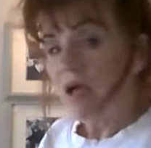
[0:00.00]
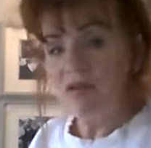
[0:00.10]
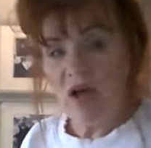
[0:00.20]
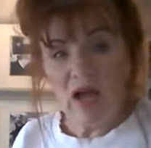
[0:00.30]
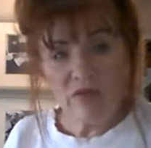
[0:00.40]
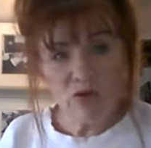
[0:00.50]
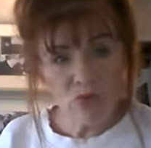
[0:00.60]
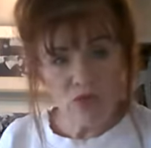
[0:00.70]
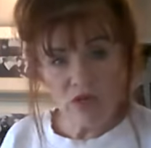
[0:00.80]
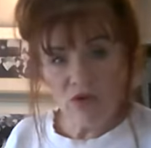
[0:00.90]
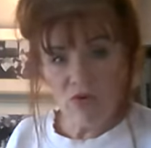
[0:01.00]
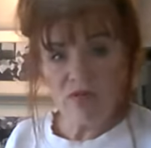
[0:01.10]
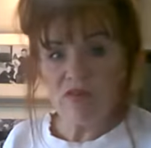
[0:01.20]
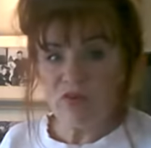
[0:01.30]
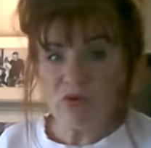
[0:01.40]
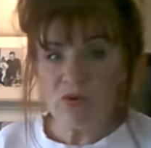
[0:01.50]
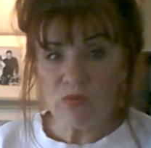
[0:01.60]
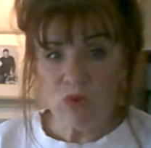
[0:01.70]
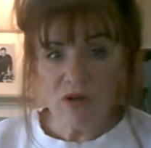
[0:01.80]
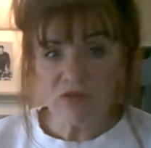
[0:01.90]
Neither will if you
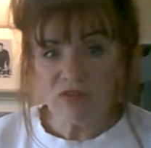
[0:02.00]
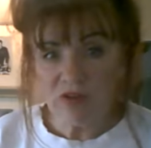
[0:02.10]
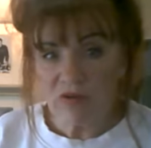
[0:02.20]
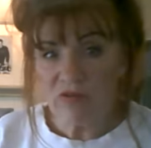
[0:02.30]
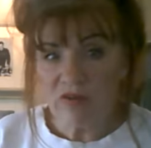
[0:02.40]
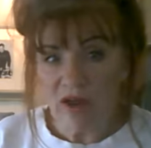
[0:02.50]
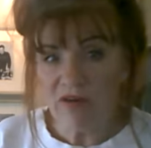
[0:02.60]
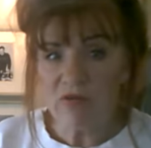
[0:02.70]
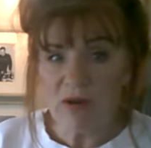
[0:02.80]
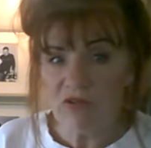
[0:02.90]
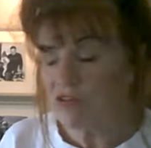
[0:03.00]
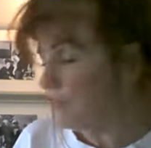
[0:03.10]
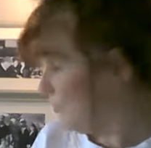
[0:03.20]
want to use Diatomaceous